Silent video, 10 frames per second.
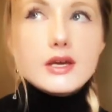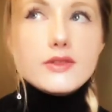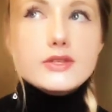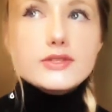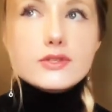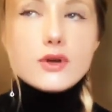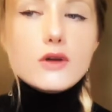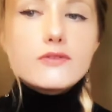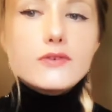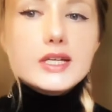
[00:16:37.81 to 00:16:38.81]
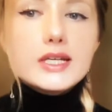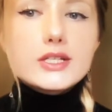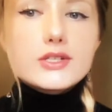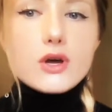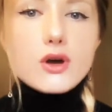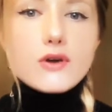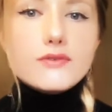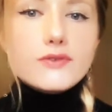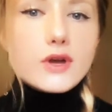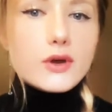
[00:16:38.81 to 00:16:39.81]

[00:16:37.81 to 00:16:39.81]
this conflict of